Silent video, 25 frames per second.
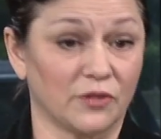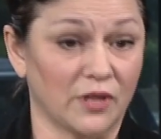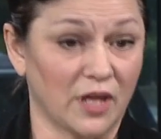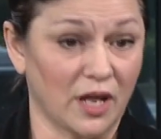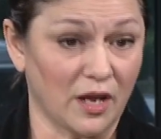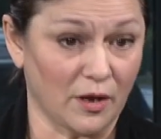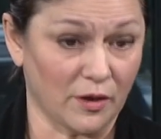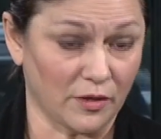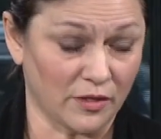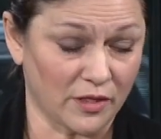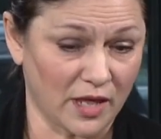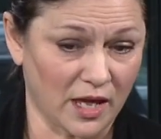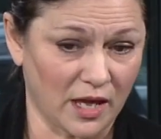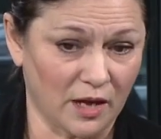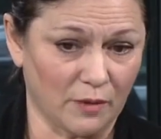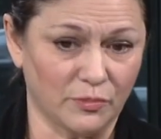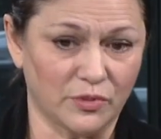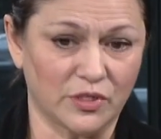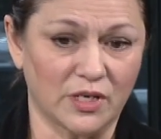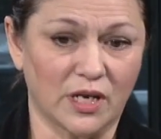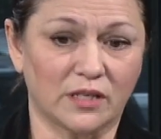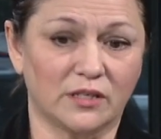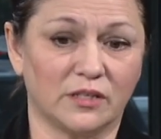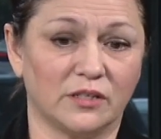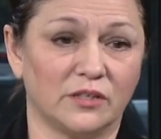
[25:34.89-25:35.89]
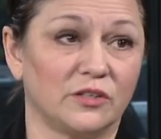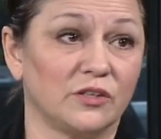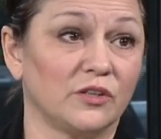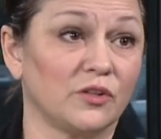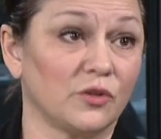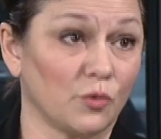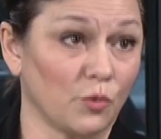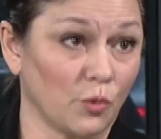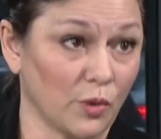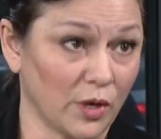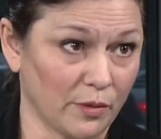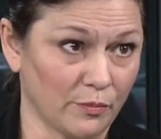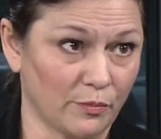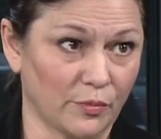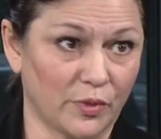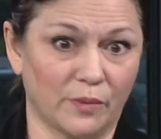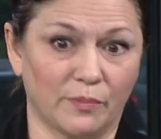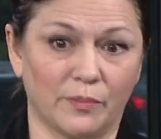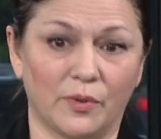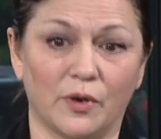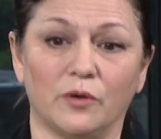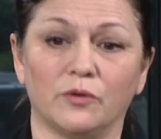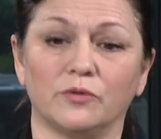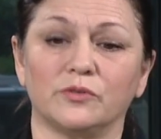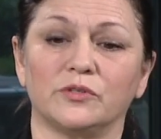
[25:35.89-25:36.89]
They objected to the wind
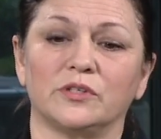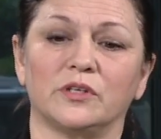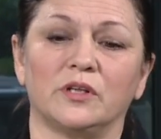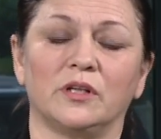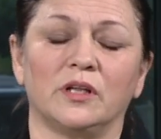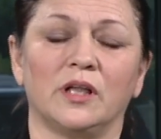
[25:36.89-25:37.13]
proposal.